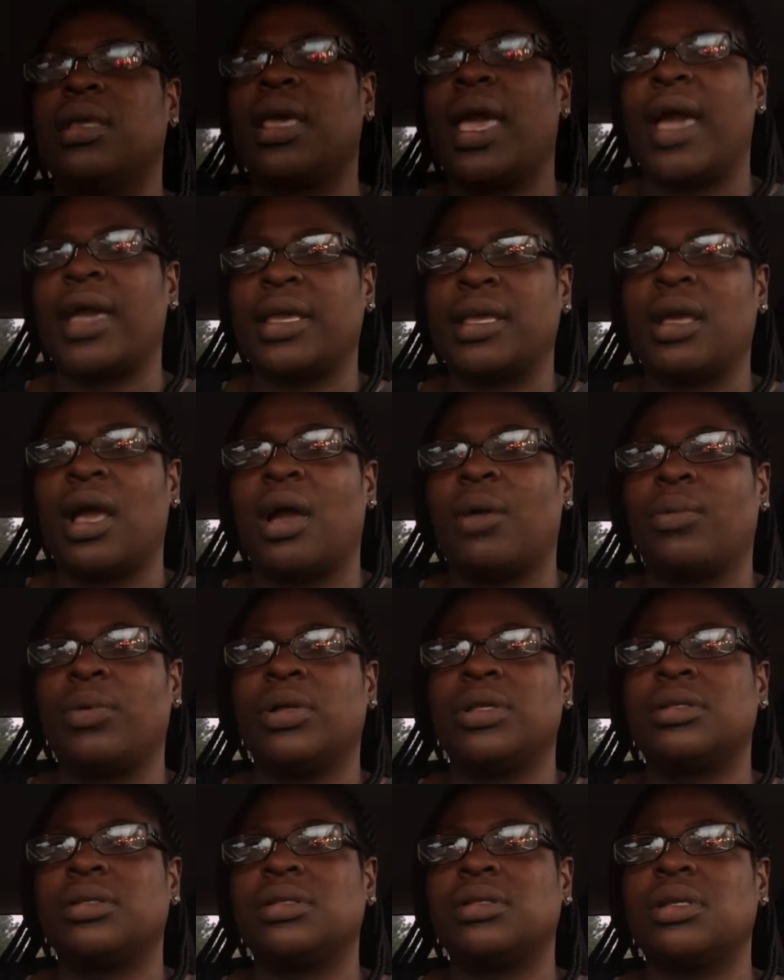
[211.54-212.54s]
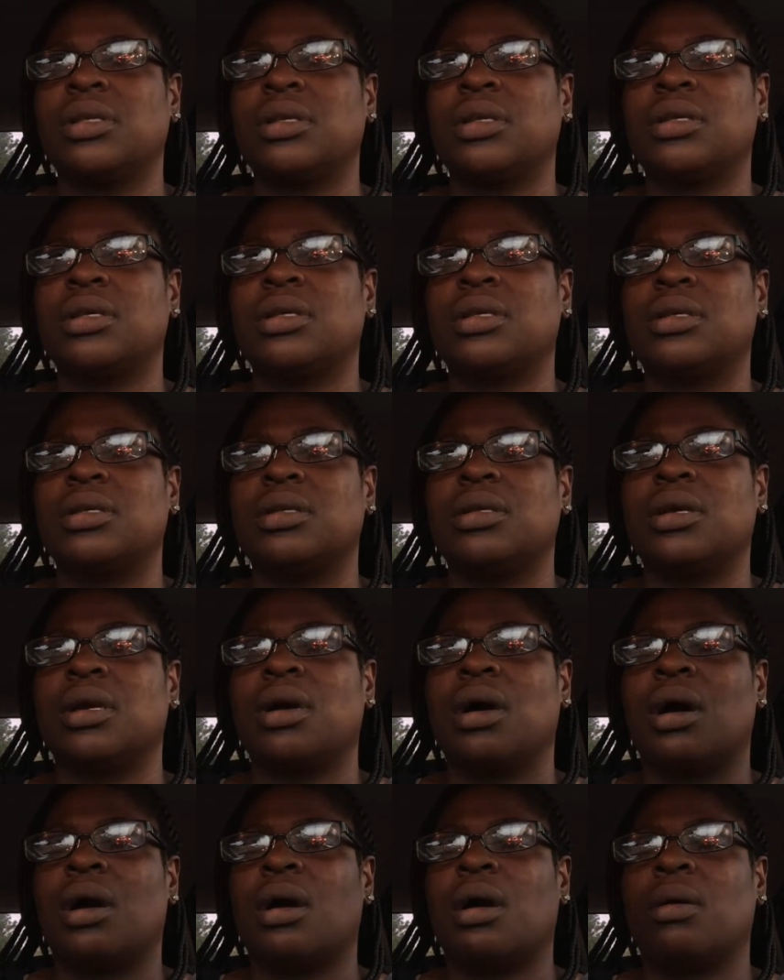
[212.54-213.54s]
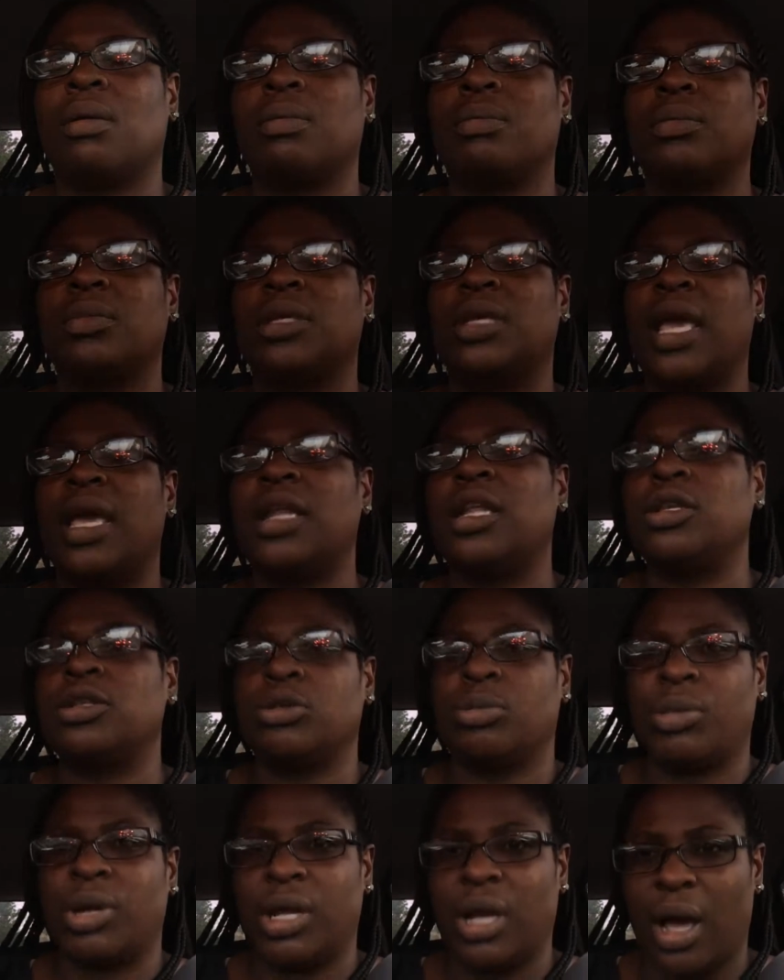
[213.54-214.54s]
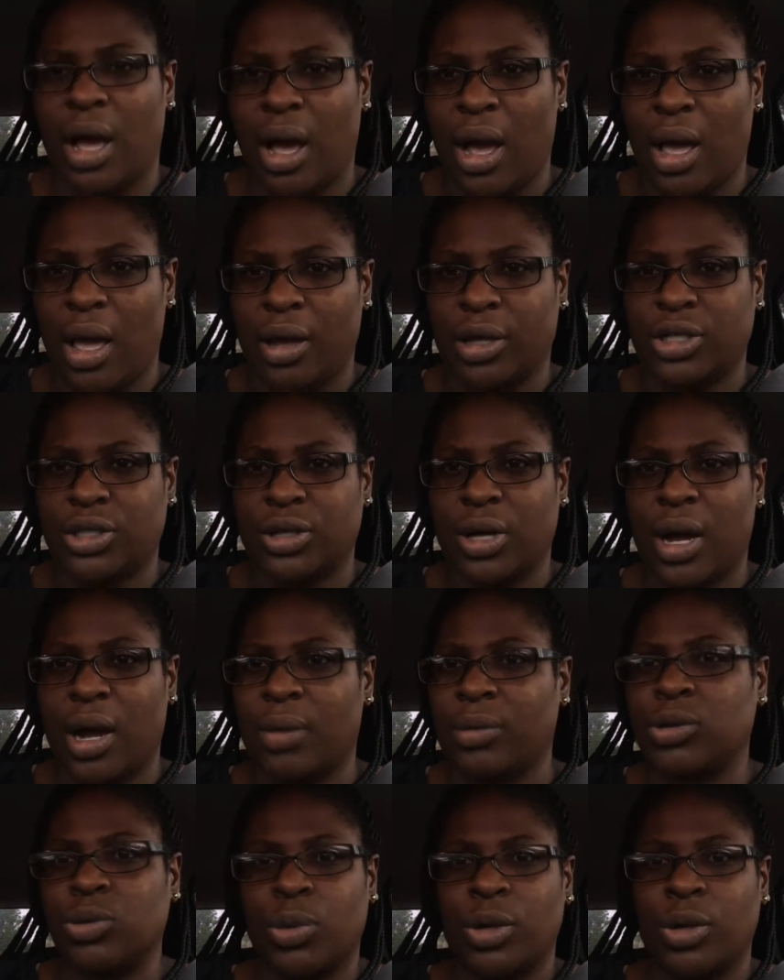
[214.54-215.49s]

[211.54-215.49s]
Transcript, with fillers: I was um, gaining so many uh, extra hours.